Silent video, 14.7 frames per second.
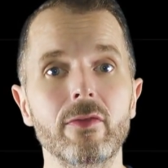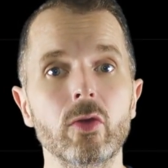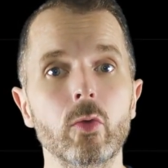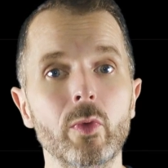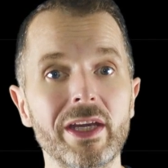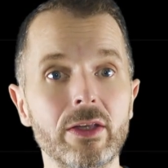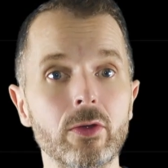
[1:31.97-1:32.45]

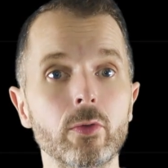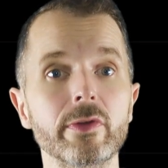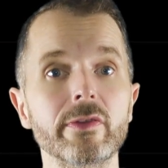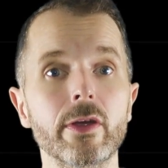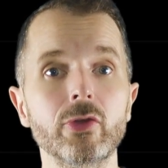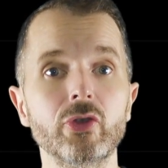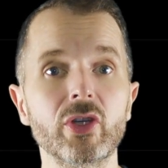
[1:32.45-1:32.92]
and we can
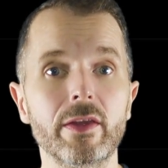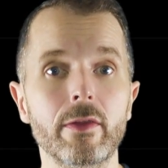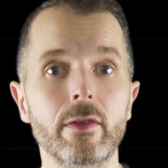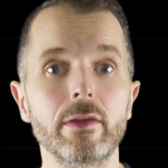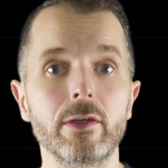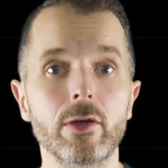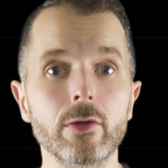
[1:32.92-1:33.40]
also check
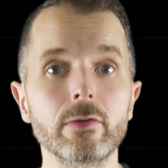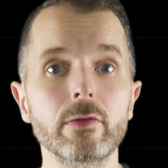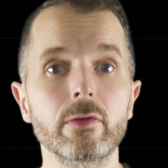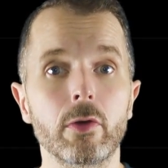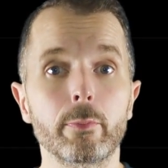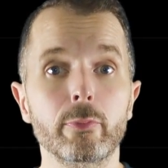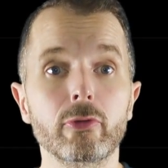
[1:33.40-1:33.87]
that the
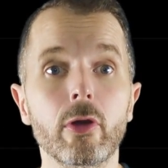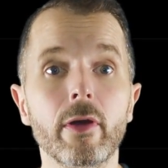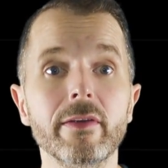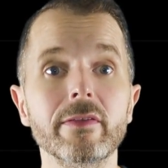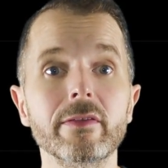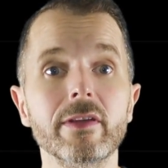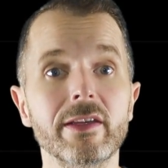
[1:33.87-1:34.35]
odds or
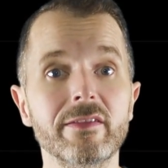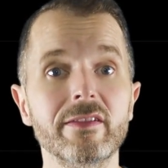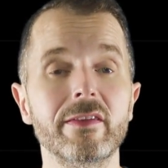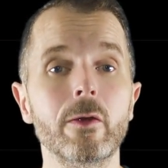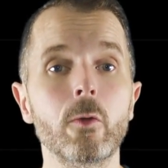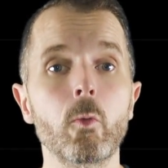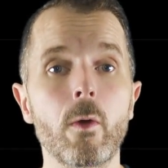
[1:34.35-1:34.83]
price is
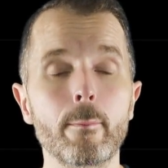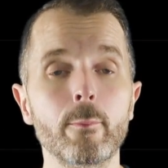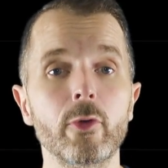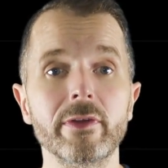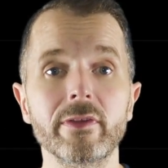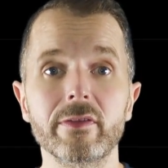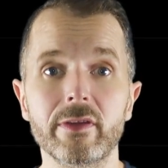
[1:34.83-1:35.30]
still
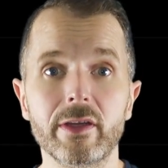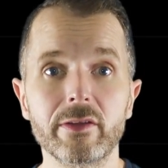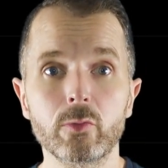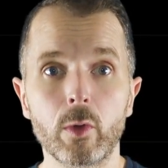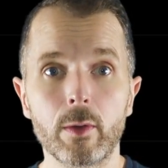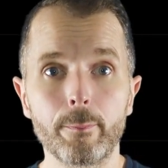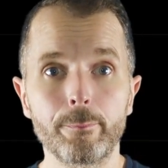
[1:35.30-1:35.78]

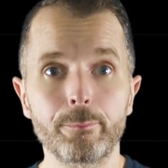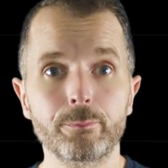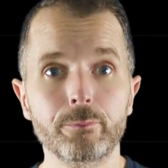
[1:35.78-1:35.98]
1.61.